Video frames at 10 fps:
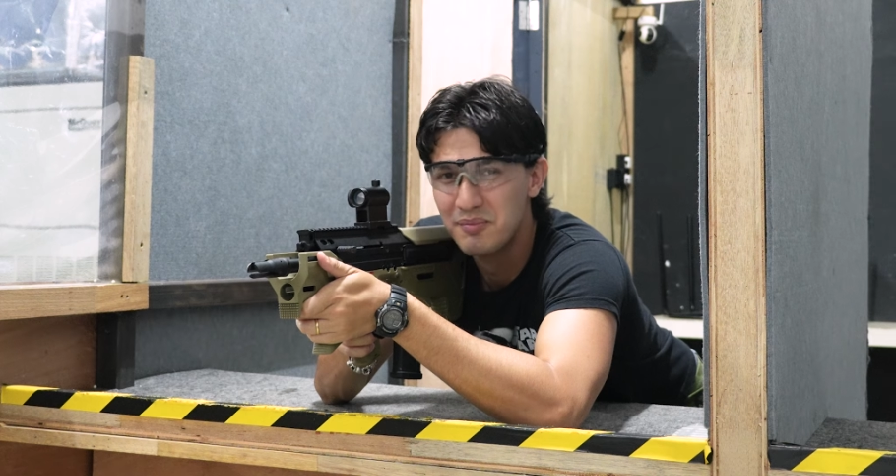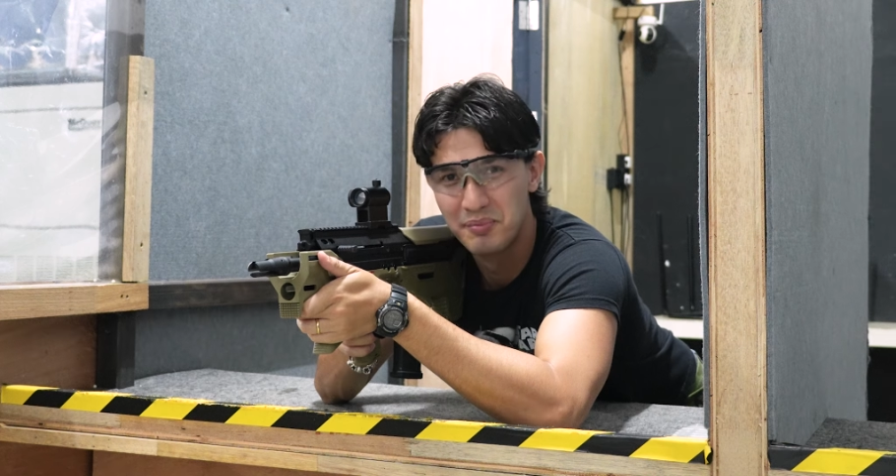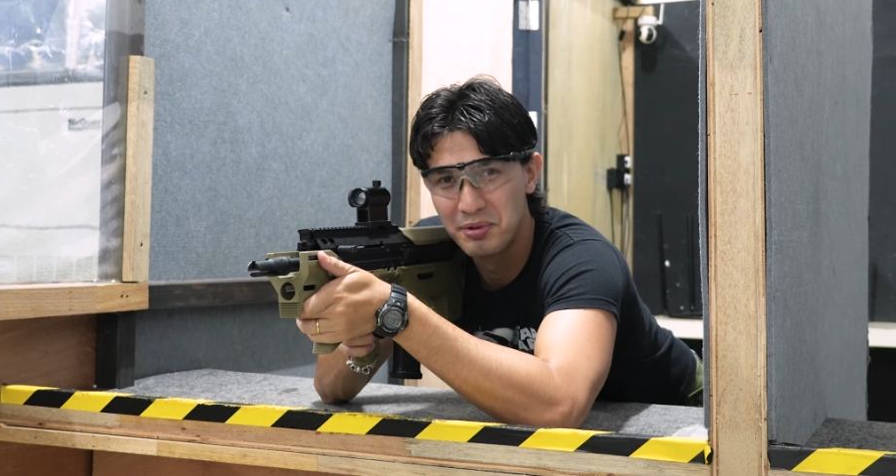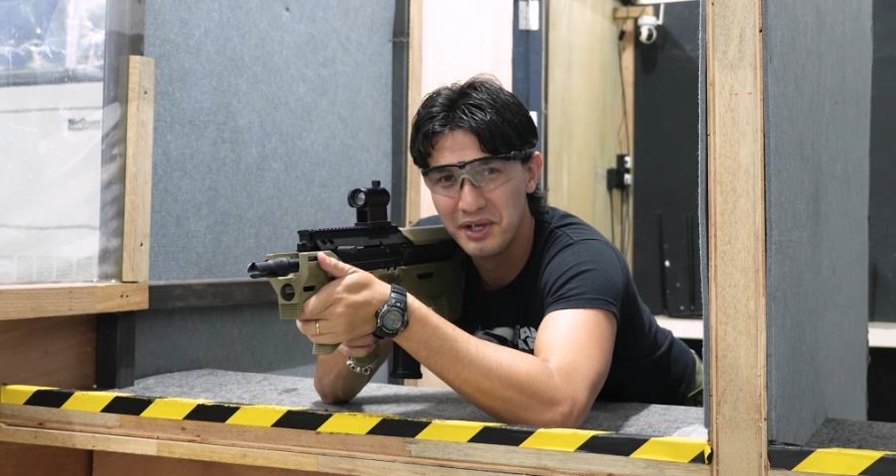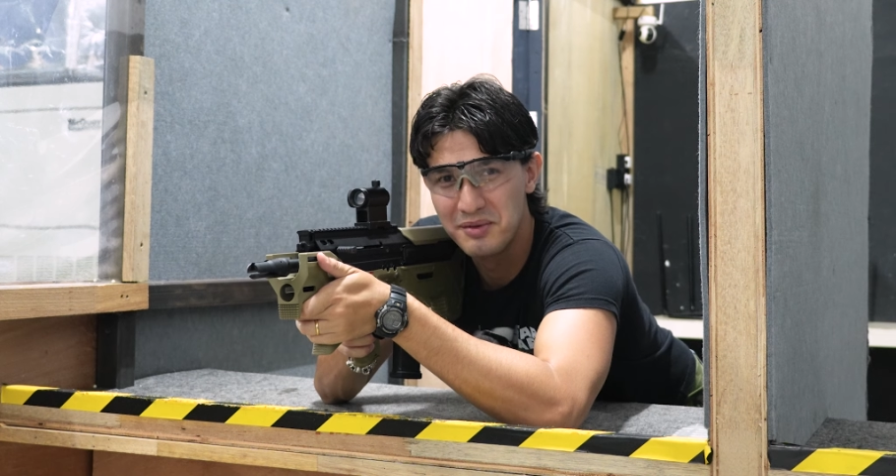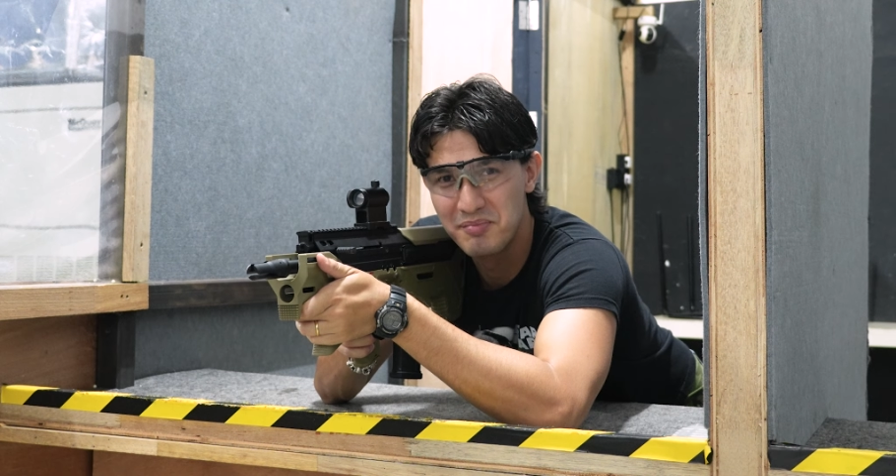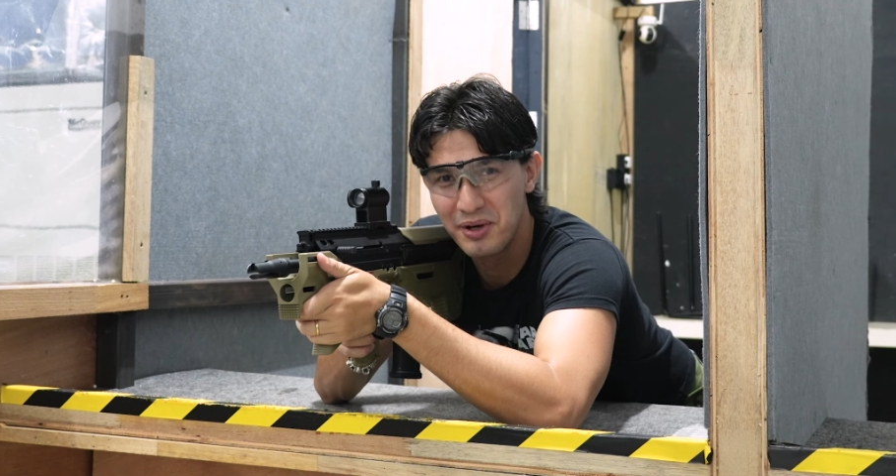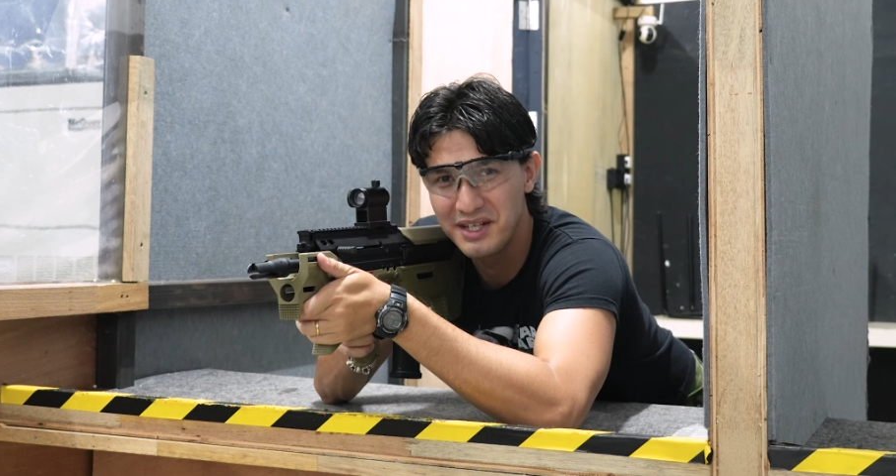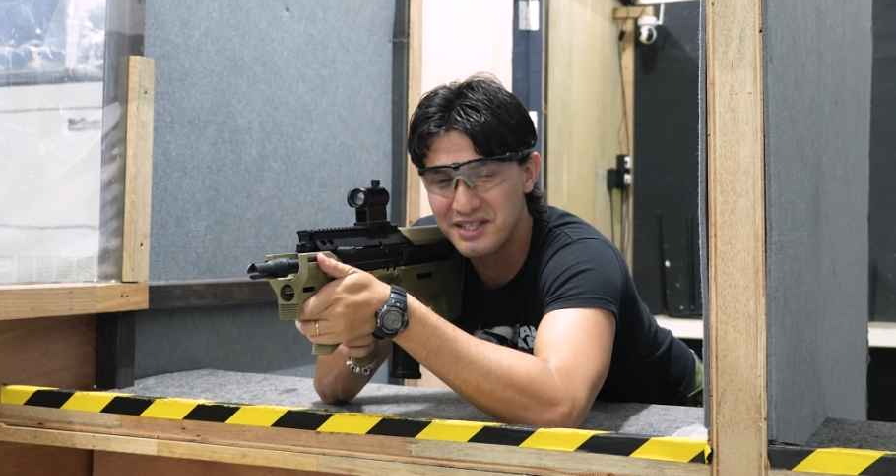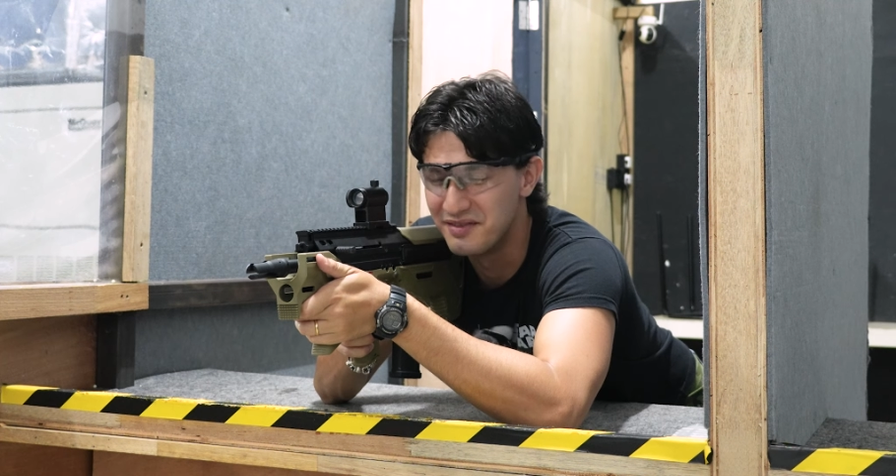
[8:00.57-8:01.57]
pretty
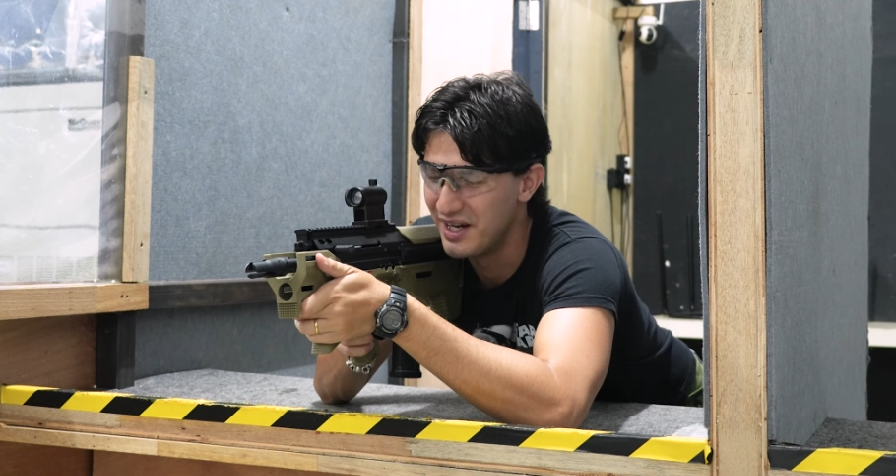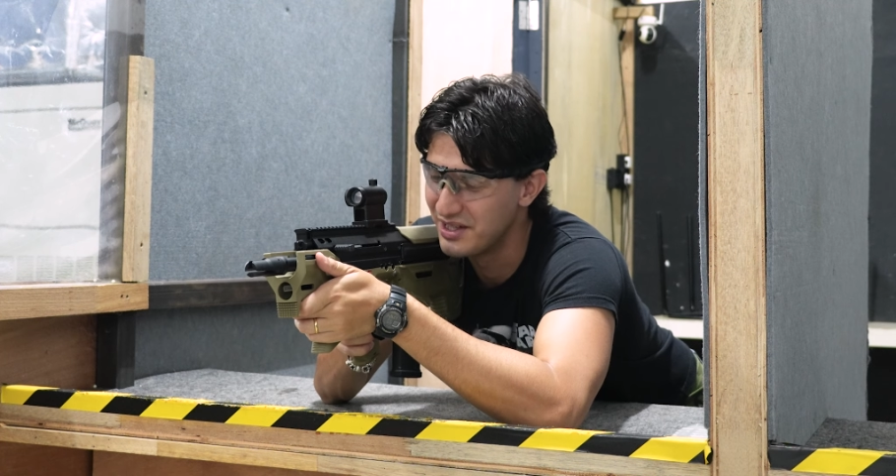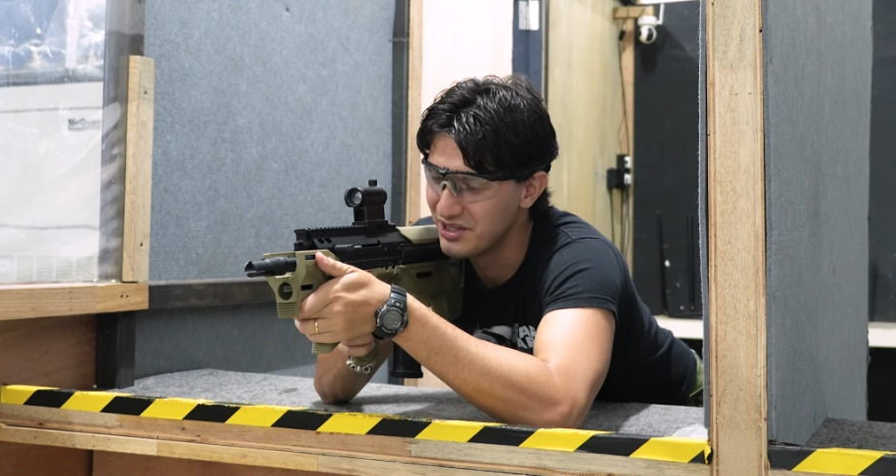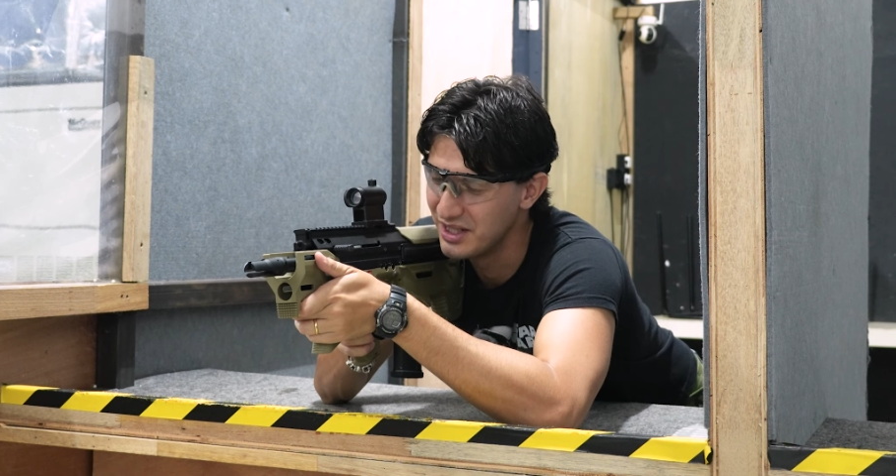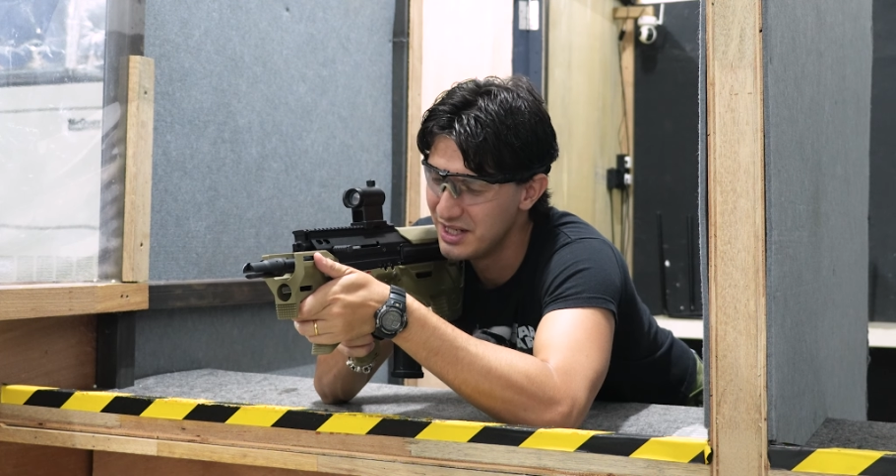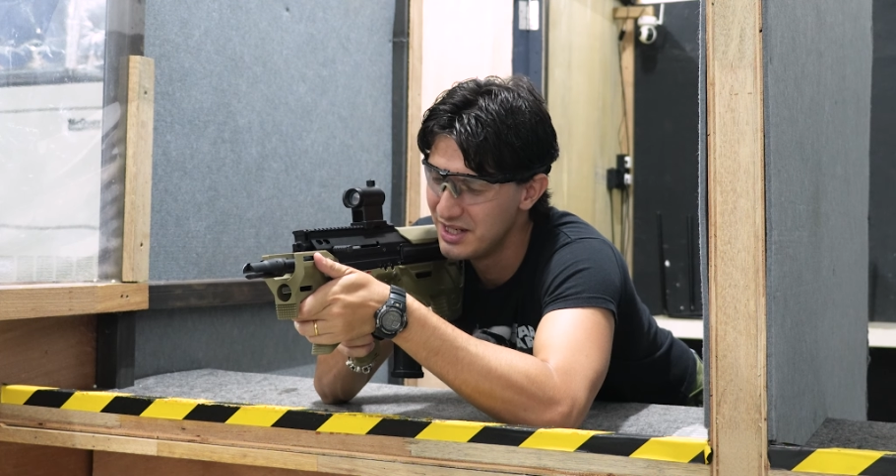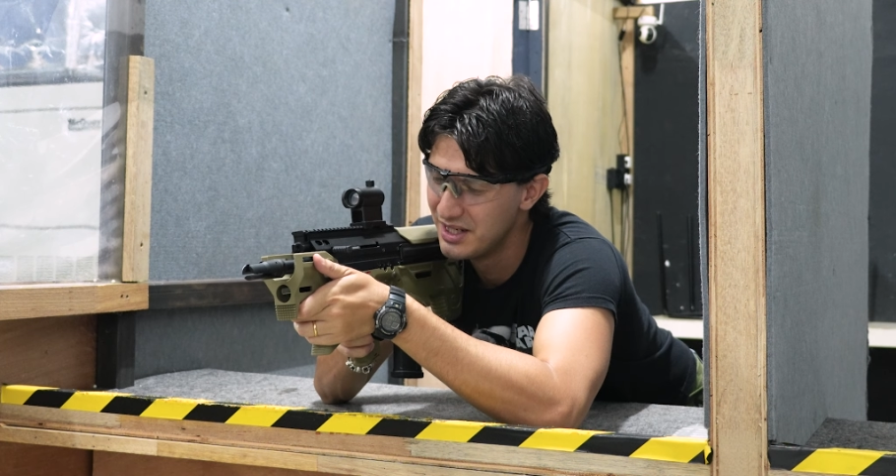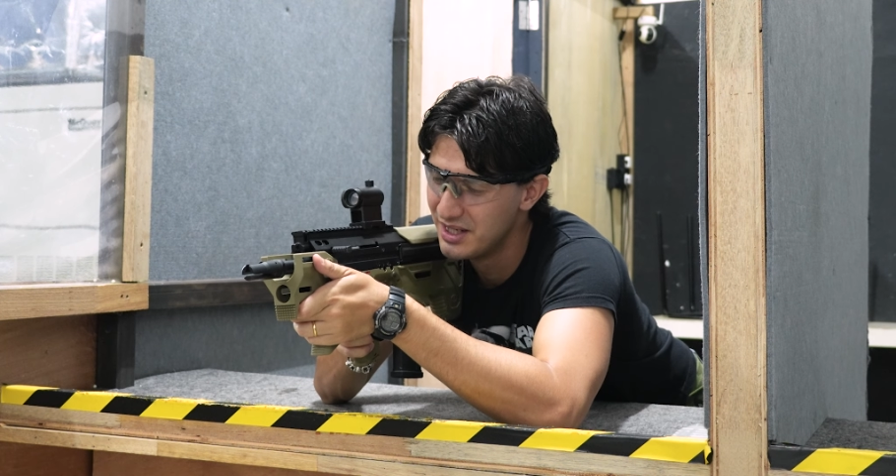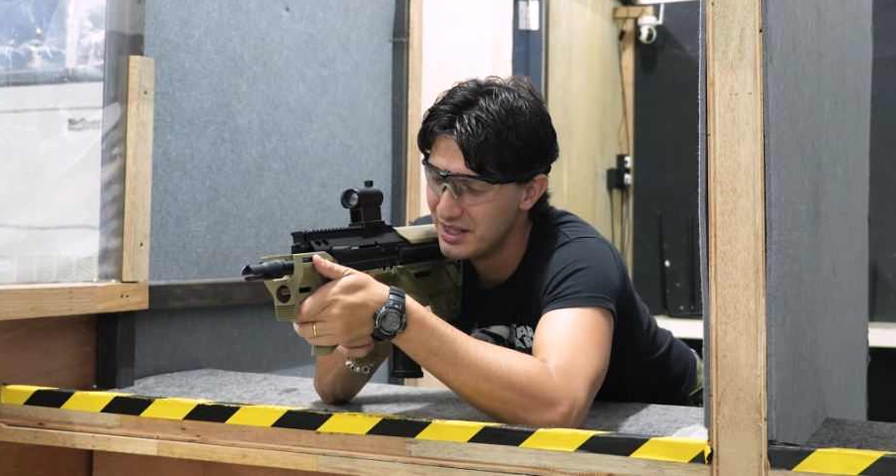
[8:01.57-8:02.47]
impressive actually,